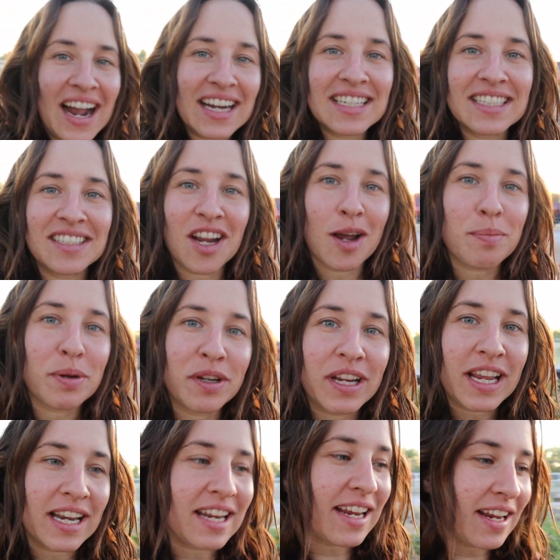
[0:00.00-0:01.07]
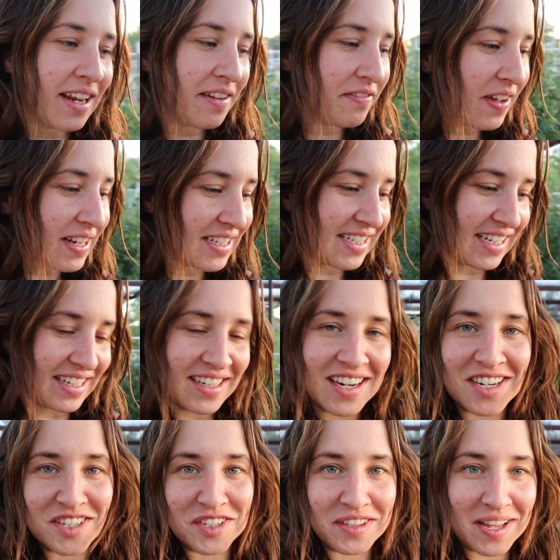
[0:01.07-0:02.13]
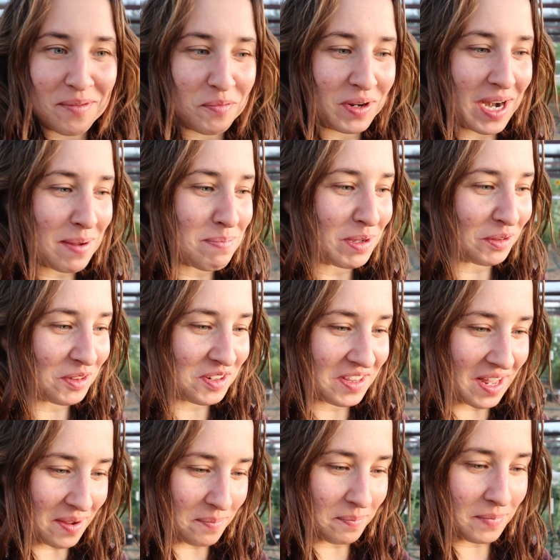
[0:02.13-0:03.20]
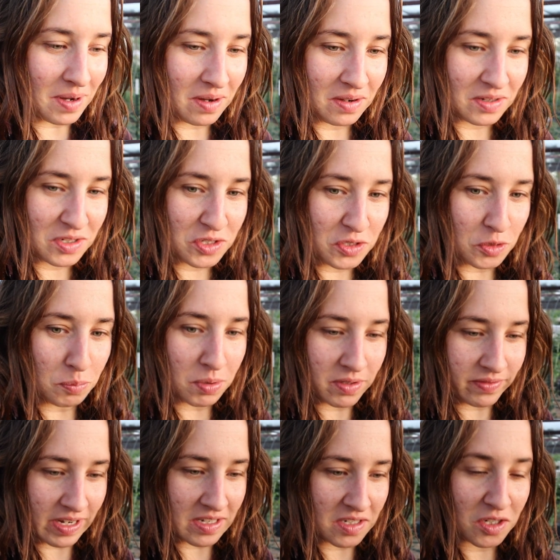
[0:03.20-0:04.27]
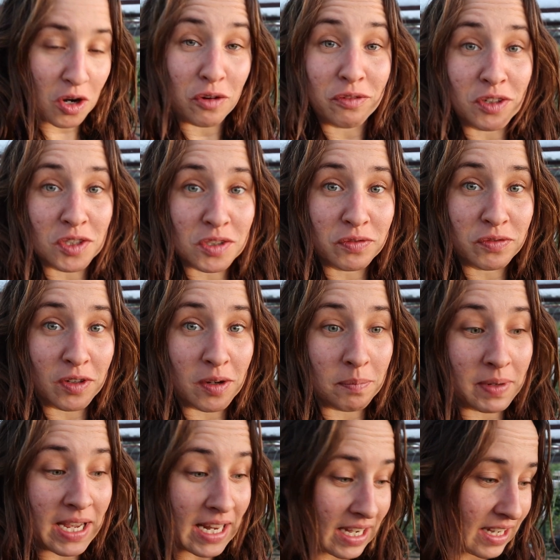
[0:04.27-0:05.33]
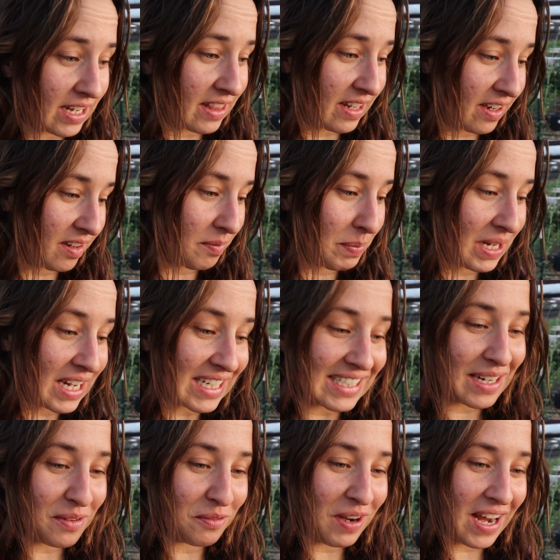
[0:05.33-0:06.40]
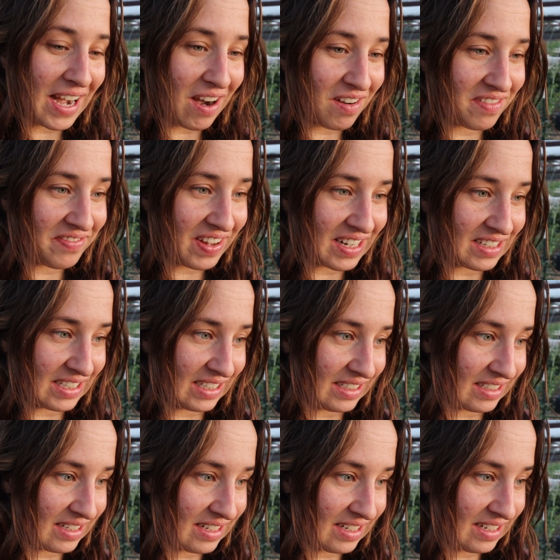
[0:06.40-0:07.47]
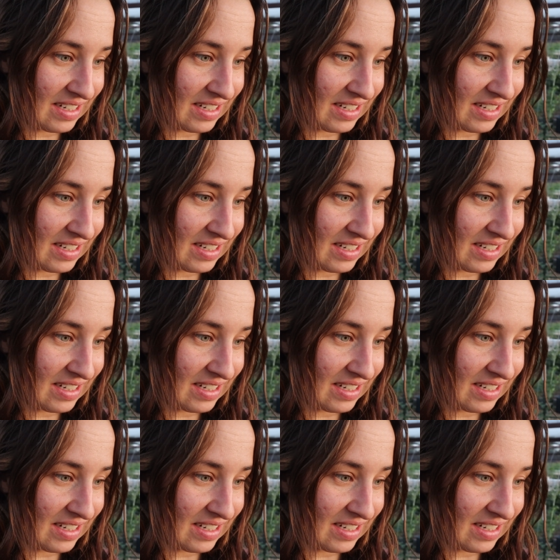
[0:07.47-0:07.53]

I did not put any fencing under them when I built them to prevent gophers from getting in there because I ran out of fencing.